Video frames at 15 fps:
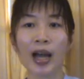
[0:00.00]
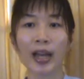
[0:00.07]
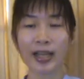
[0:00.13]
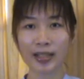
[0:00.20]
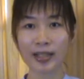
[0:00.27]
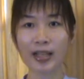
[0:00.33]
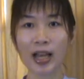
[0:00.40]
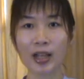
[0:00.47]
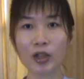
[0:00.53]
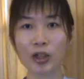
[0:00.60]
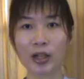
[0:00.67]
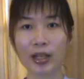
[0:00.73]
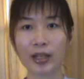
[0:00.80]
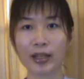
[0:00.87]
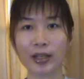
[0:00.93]

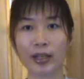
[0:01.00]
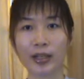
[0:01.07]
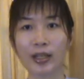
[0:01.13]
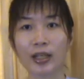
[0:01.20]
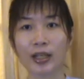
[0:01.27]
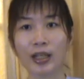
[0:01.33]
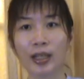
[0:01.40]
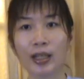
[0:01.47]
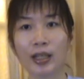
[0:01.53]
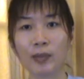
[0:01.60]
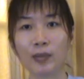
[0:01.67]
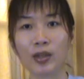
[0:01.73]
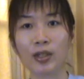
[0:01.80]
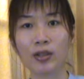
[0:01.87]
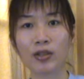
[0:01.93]
Essentially
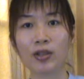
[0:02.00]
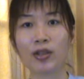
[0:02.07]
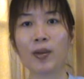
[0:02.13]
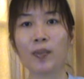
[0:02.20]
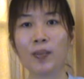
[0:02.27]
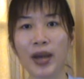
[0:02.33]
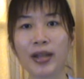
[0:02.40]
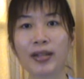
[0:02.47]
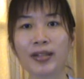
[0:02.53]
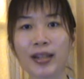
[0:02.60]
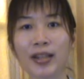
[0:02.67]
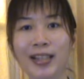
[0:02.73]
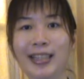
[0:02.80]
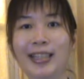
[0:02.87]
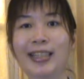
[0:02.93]
means
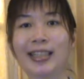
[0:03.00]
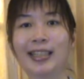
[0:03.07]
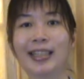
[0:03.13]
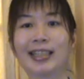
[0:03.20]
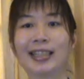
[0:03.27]
basically.